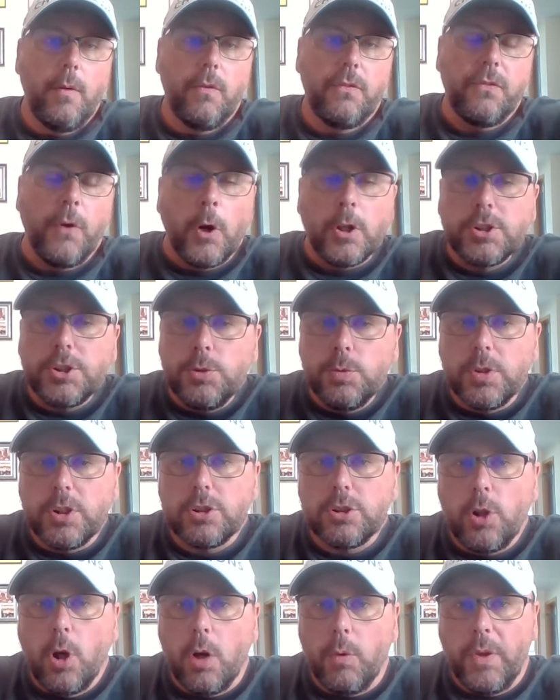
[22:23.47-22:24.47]
First, you want to
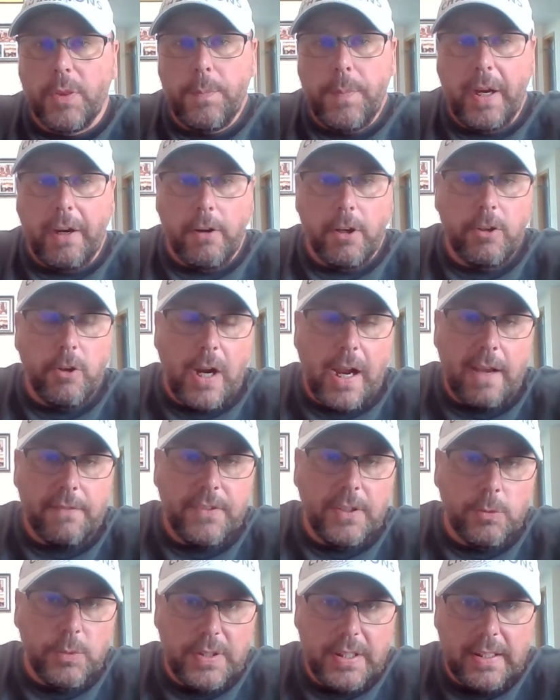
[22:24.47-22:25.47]
start with
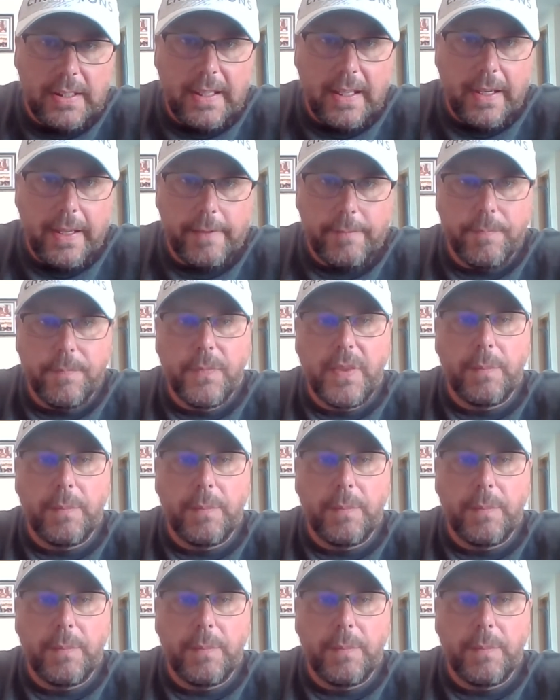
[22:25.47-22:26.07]
paragraphing within that.